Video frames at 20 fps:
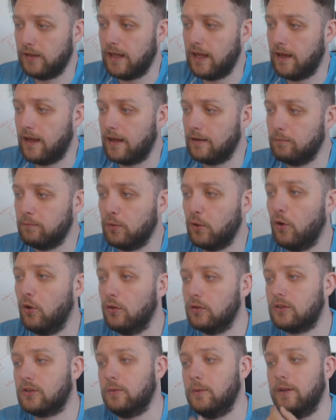yeah, but
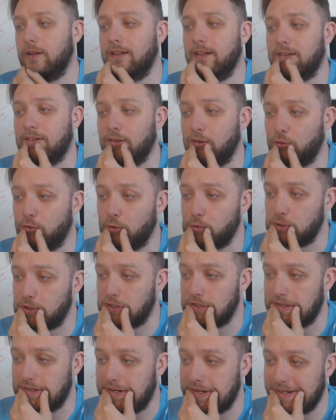ultimately this
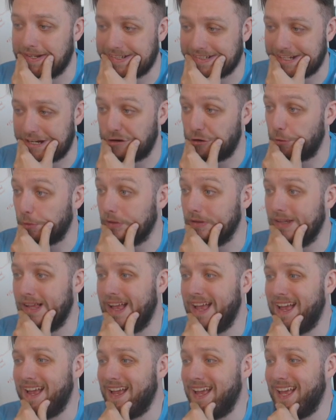description is terrible.
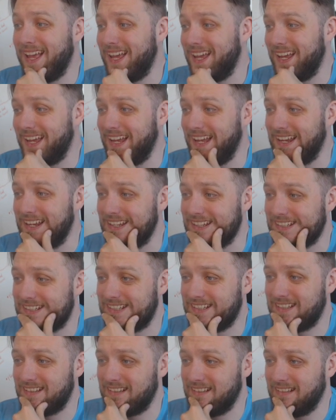
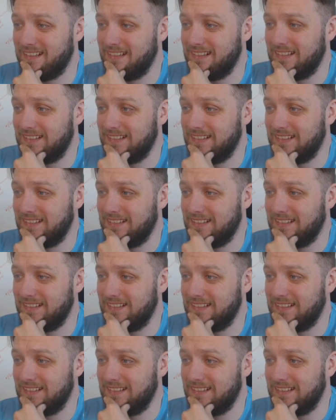It's